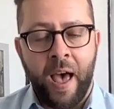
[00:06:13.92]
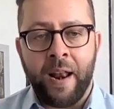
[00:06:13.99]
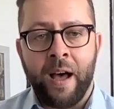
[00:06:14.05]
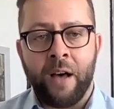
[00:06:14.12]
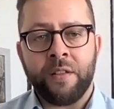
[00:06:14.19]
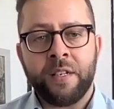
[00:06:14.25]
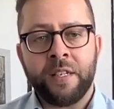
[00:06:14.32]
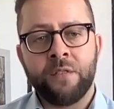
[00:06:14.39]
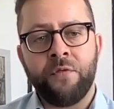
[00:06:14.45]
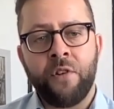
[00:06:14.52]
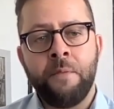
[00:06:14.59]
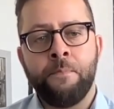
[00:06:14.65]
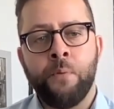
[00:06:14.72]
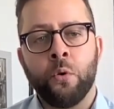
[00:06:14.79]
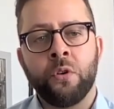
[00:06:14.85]
And now this is very
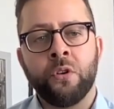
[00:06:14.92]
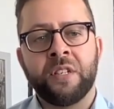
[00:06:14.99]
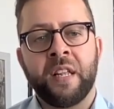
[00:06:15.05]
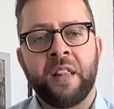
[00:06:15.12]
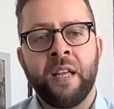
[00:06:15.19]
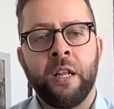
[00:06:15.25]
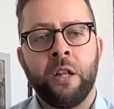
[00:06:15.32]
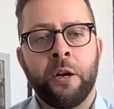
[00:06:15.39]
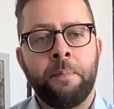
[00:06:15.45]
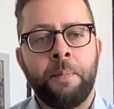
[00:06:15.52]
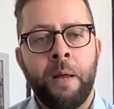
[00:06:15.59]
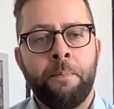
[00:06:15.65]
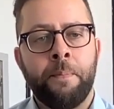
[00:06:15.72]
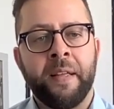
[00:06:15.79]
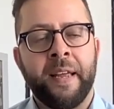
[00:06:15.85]
important because I think a lot of
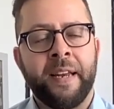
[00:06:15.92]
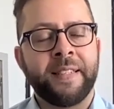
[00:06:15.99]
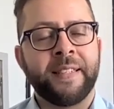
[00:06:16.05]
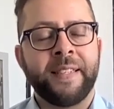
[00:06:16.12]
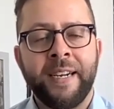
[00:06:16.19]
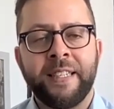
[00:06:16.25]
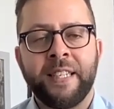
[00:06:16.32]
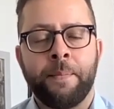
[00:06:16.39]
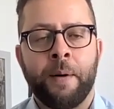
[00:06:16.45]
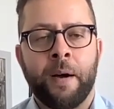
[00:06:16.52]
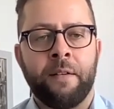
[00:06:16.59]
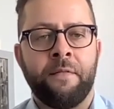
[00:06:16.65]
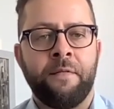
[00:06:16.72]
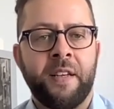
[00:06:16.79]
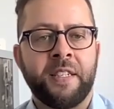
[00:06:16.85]
people get excited
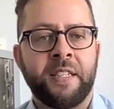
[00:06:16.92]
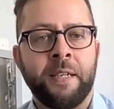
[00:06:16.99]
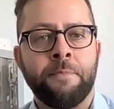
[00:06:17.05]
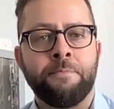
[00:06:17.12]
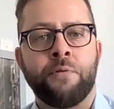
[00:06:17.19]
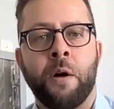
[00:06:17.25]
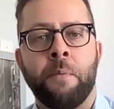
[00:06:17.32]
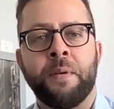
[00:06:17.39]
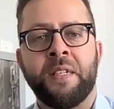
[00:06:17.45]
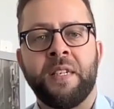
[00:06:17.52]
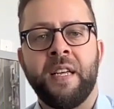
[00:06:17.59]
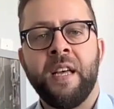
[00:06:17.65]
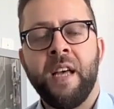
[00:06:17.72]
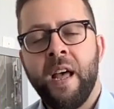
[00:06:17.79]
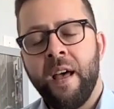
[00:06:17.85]
about investing in
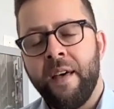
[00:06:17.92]
property.